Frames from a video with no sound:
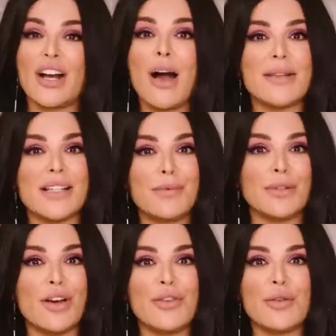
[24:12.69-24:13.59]
Comment down
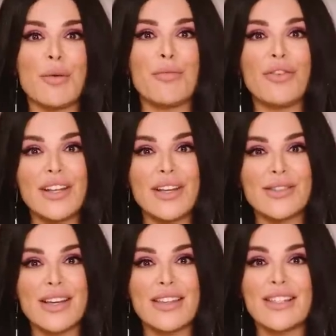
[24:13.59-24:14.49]
below if you want more
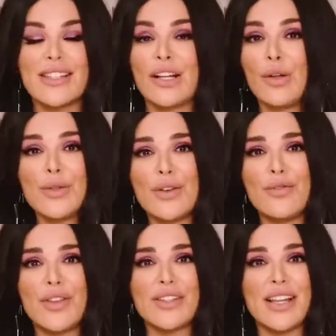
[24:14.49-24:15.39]
videos like this. And also
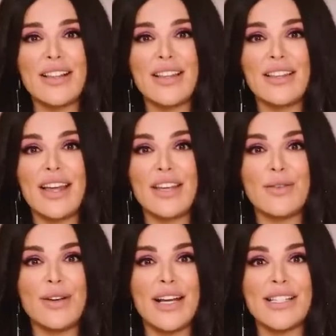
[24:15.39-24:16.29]
if there's anything that
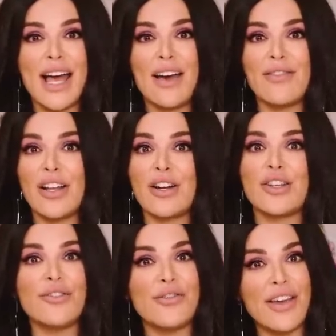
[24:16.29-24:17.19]
you guys have that are
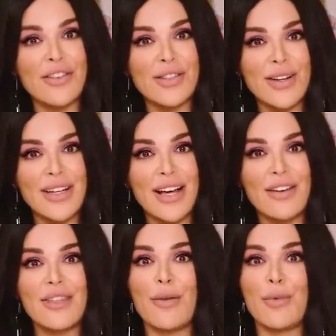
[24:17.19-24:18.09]
your favorites right
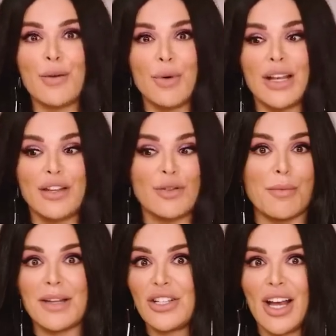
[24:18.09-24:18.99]
now that you
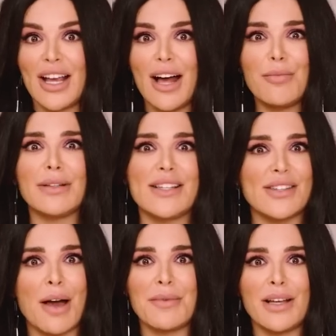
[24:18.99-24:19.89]
want me to check out,
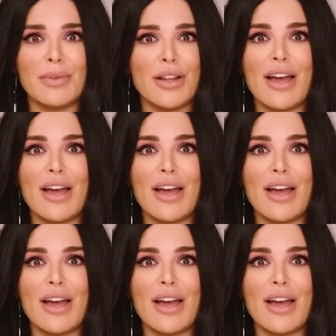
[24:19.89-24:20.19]
please comment down below.